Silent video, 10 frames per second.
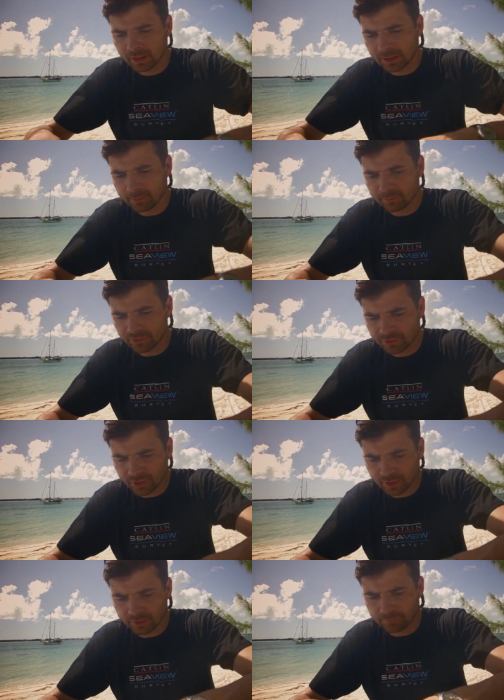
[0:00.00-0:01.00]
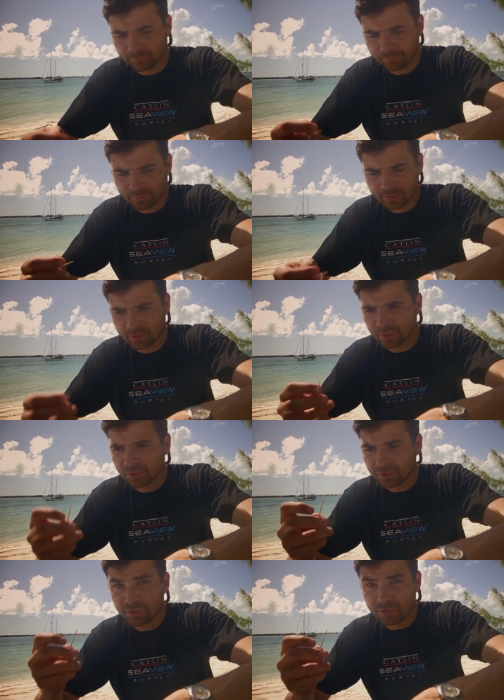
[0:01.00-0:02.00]
And I'm just gonna
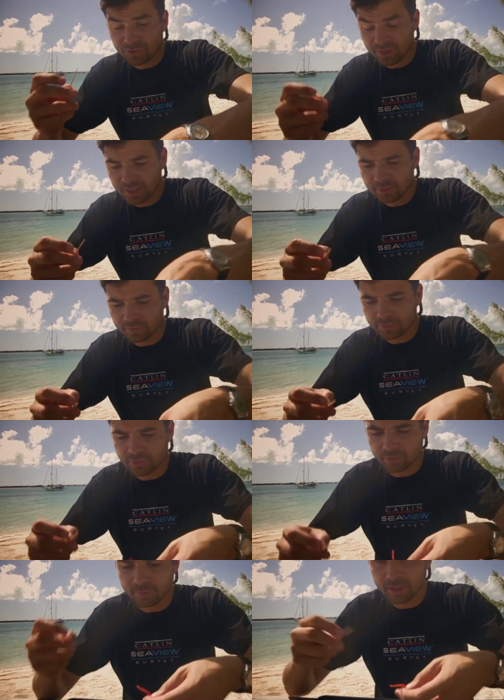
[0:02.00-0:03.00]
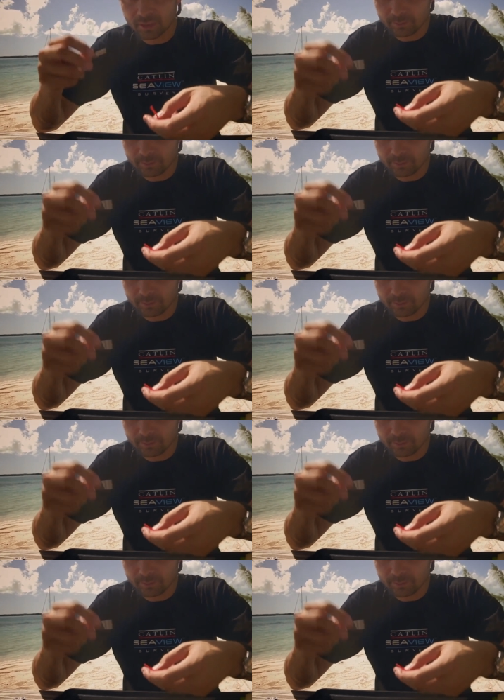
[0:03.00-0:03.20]
use the end of the toothpick and